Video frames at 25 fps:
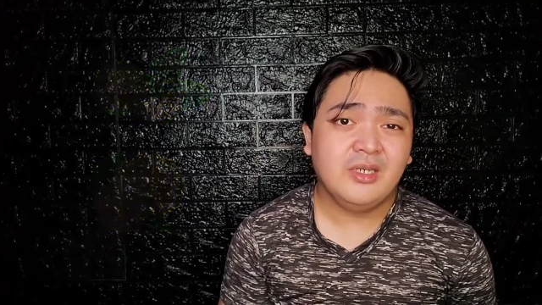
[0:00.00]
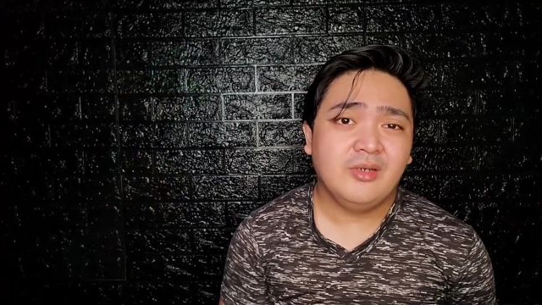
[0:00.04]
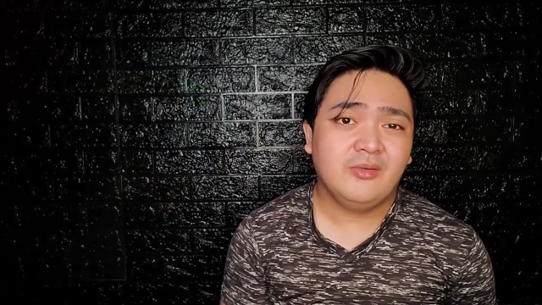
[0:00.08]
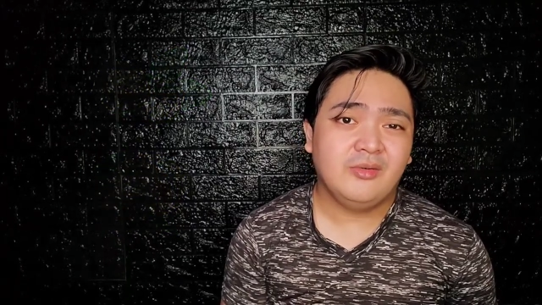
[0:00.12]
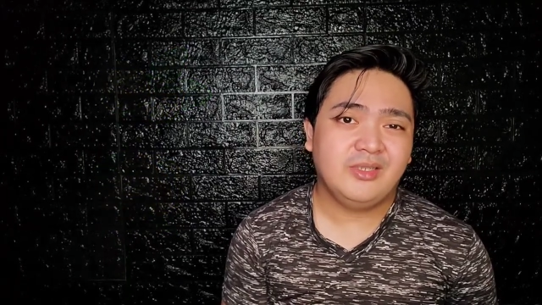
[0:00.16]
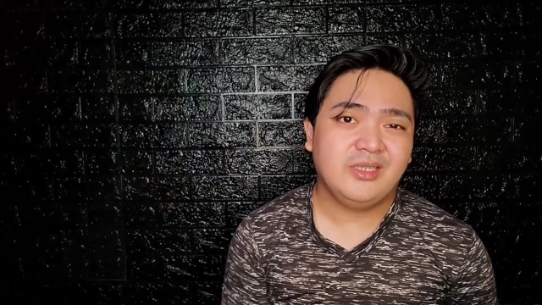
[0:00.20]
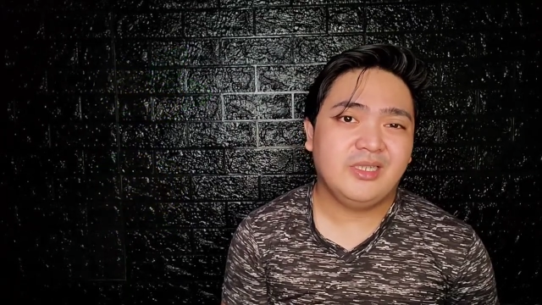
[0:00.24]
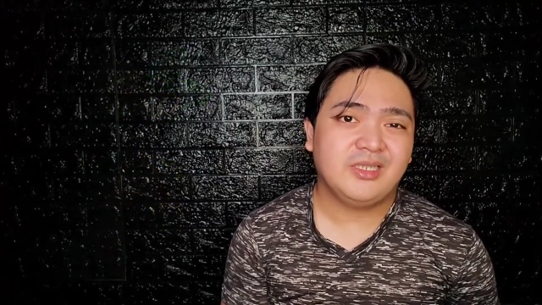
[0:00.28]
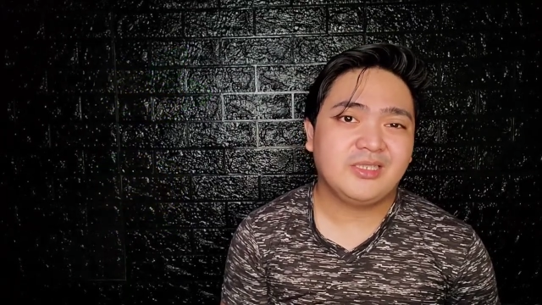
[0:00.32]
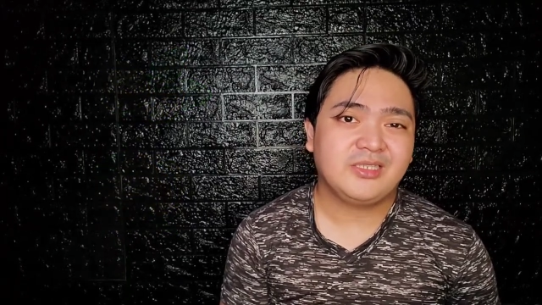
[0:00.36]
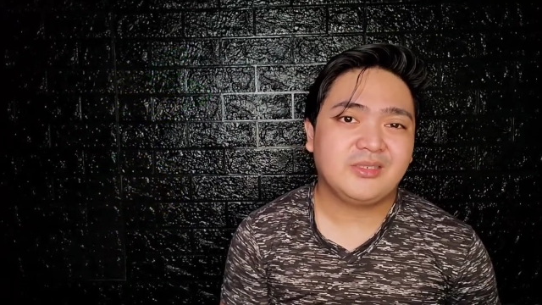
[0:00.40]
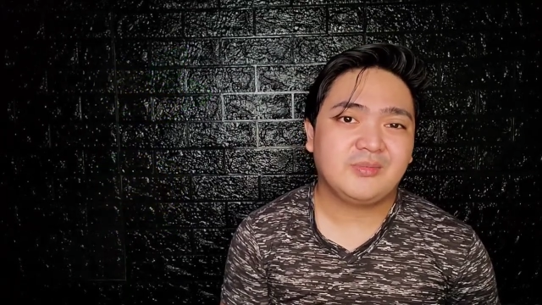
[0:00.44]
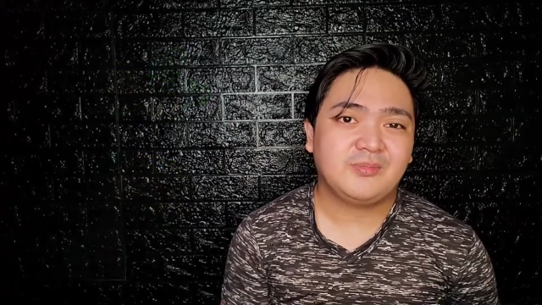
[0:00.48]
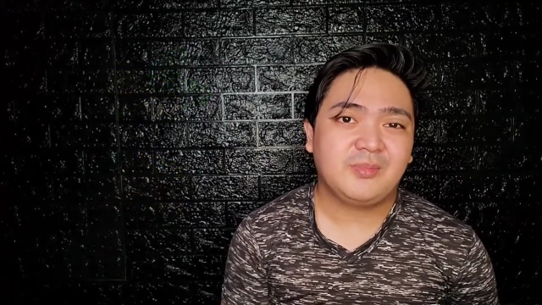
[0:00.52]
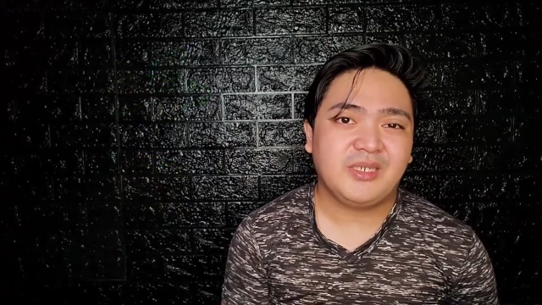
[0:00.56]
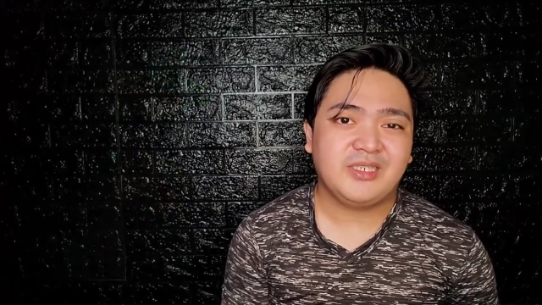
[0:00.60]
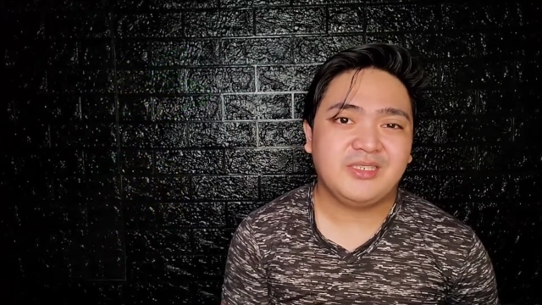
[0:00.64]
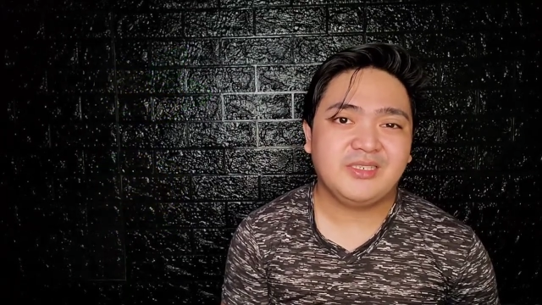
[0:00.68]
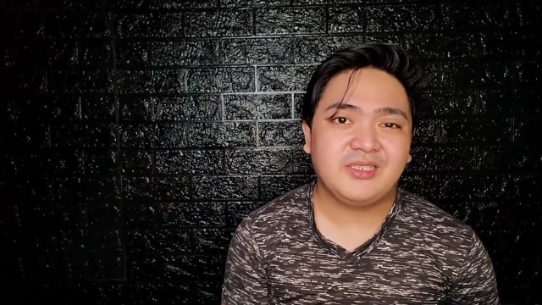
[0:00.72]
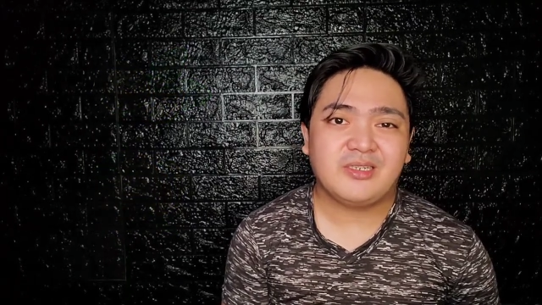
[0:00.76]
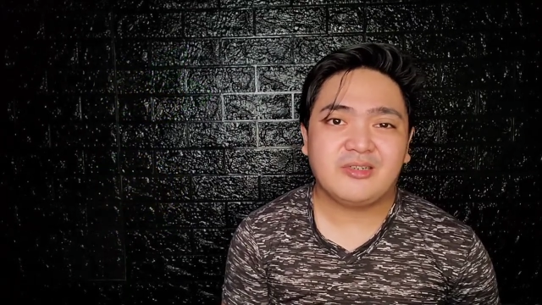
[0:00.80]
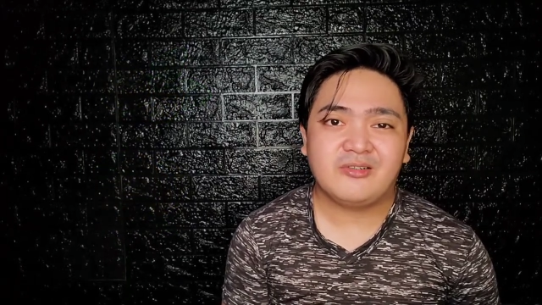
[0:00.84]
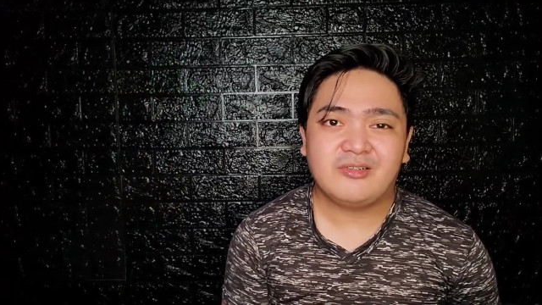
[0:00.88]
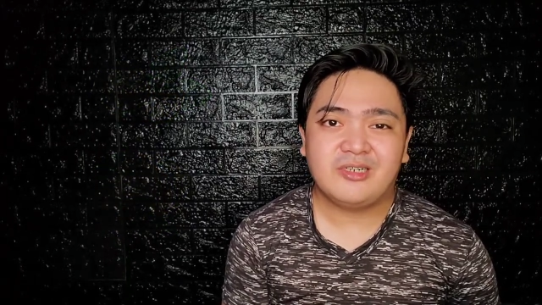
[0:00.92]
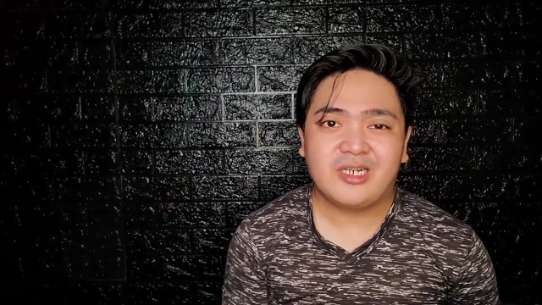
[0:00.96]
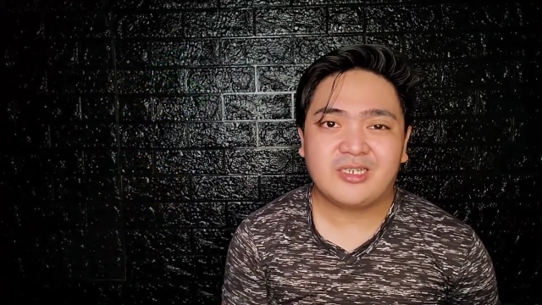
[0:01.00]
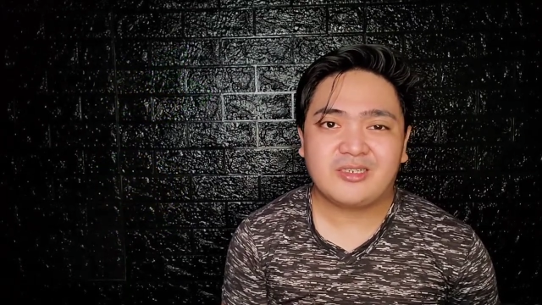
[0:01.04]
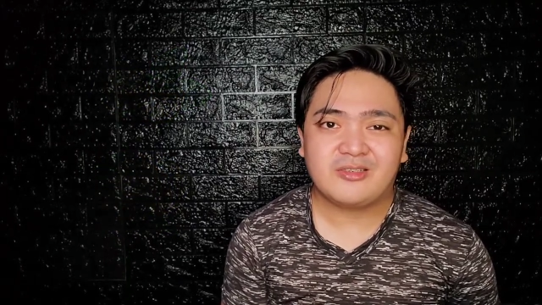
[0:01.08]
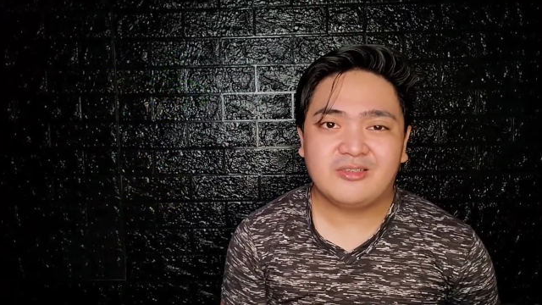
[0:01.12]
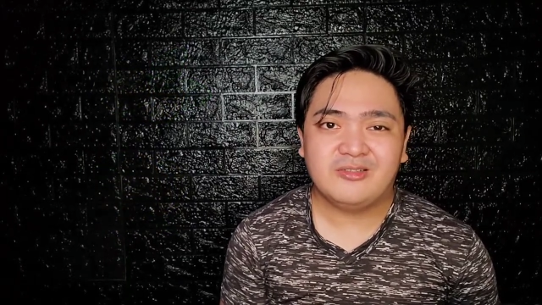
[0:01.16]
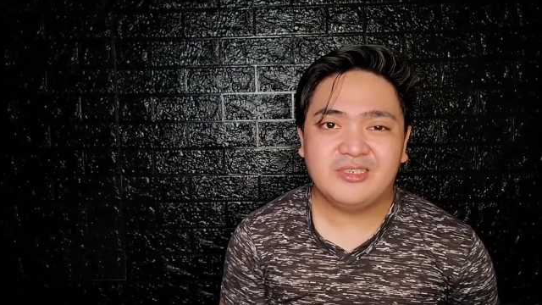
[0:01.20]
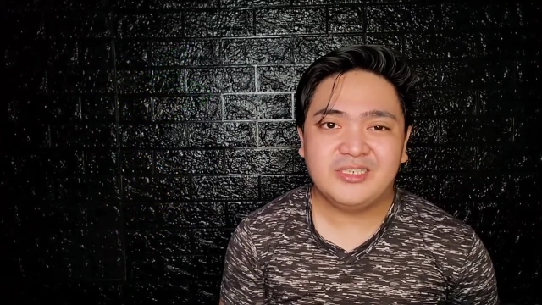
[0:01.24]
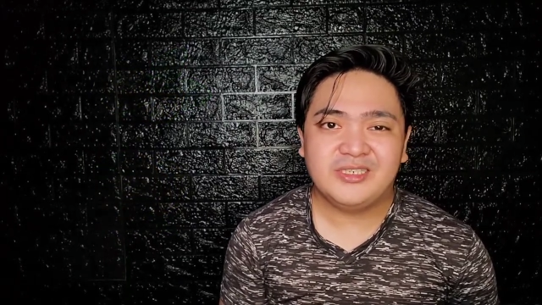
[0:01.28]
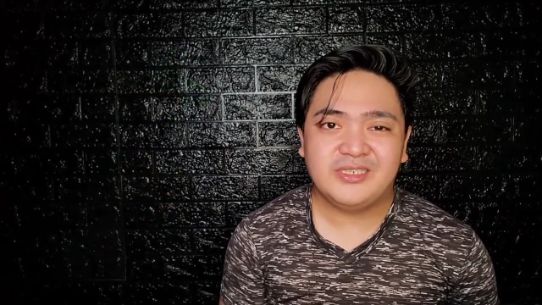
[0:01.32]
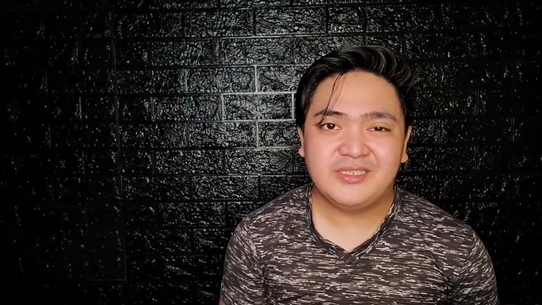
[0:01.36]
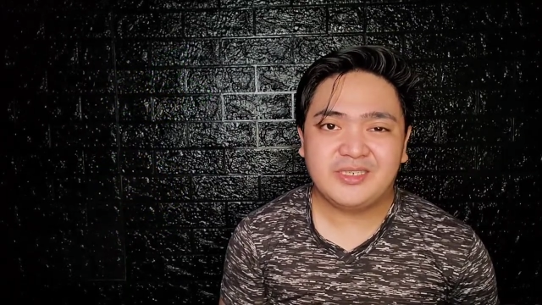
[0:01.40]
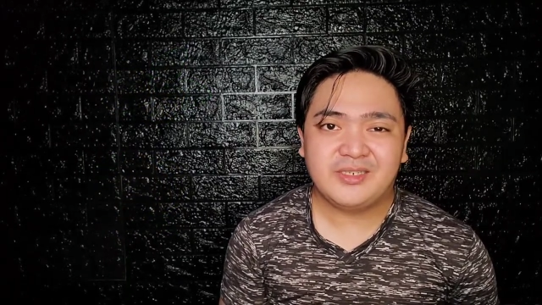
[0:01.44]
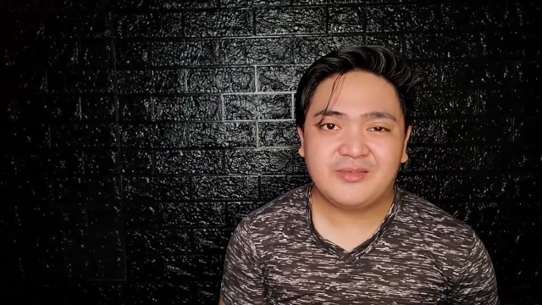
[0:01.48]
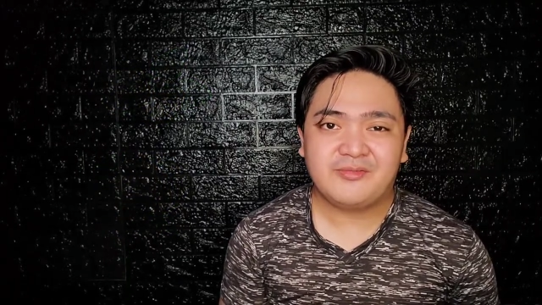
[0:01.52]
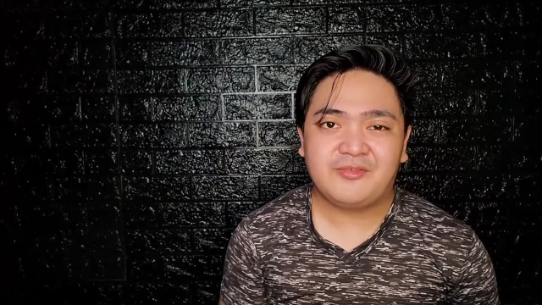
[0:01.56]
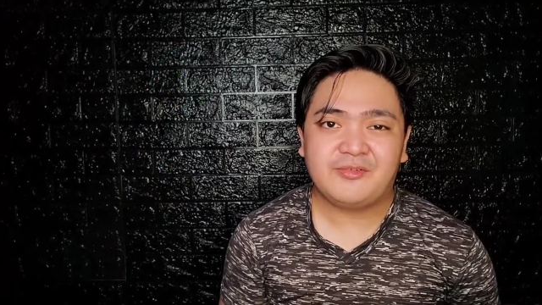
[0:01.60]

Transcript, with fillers: with that spicy characteristic